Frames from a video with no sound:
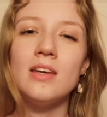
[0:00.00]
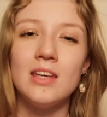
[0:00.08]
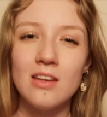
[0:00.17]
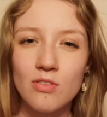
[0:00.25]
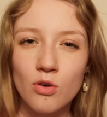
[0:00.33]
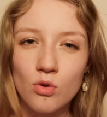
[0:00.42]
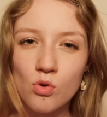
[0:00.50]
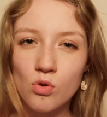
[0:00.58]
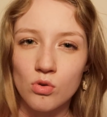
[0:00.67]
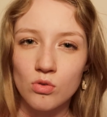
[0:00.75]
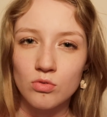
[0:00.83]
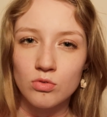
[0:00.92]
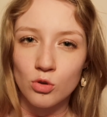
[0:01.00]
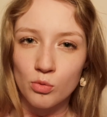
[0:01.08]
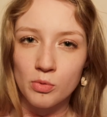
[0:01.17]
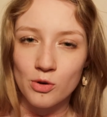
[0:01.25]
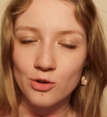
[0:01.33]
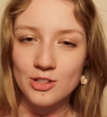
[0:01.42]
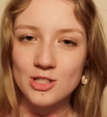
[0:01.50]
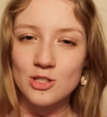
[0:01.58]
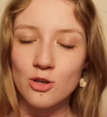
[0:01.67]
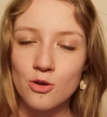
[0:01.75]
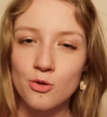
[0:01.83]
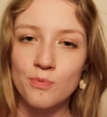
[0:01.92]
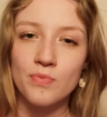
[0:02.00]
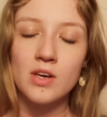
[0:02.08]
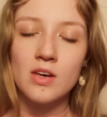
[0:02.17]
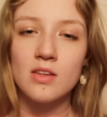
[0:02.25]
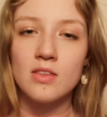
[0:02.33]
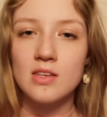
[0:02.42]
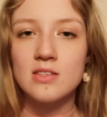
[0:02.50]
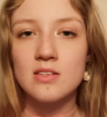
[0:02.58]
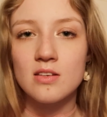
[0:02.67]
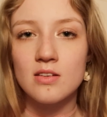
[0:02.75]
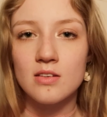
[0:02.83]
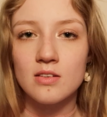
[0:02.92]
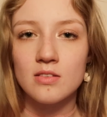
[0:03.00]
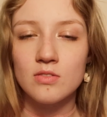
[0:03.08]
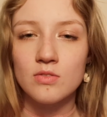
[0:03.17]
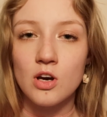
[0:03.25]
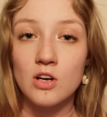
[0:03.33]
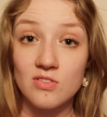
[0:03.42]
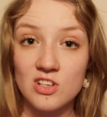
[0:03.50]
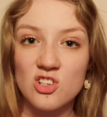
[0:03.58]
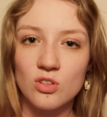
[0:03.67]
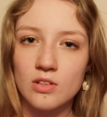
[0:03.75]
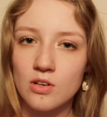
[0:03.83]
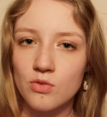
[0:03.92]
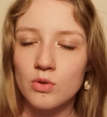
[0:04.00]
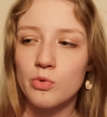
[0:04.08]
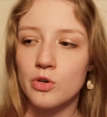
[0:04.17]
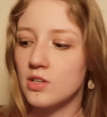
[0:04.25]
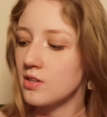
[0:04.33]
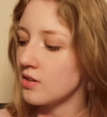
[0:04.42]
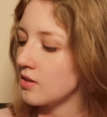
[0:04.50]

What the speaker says: EvoCore floorboards. So these are artificial, they're not real wood,